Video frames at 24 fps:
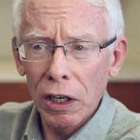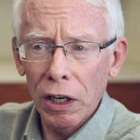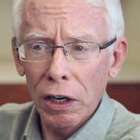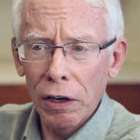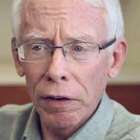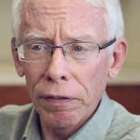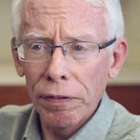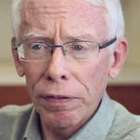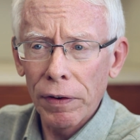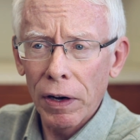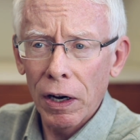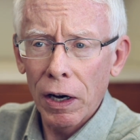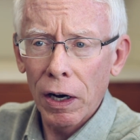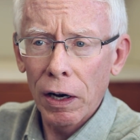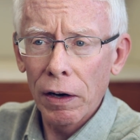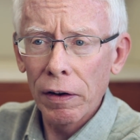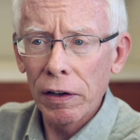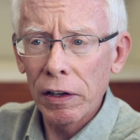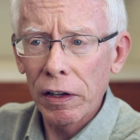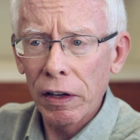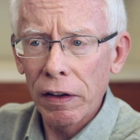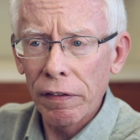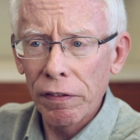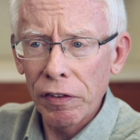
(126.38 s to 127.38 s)

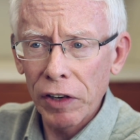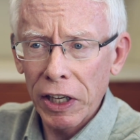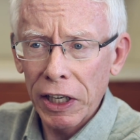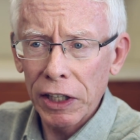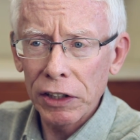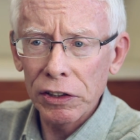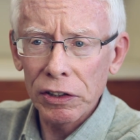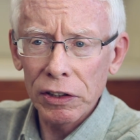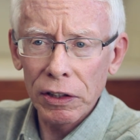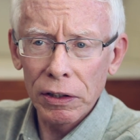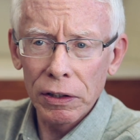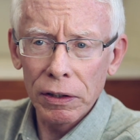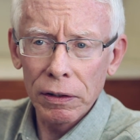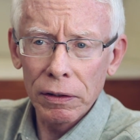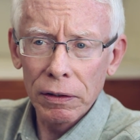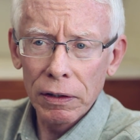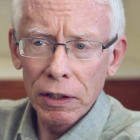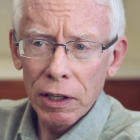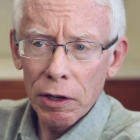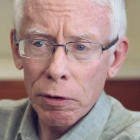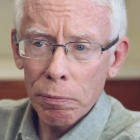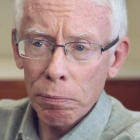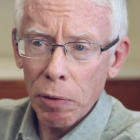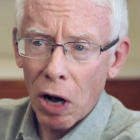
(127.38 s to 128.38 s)
of lakes
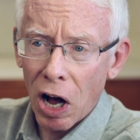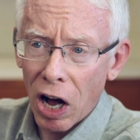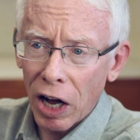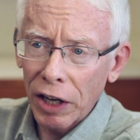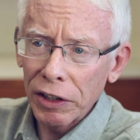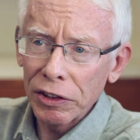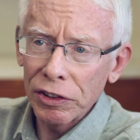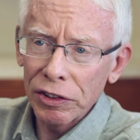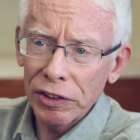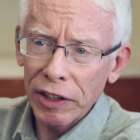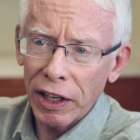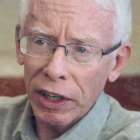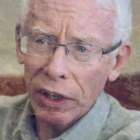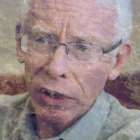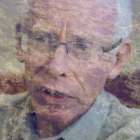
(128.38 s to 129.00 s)
and ponds that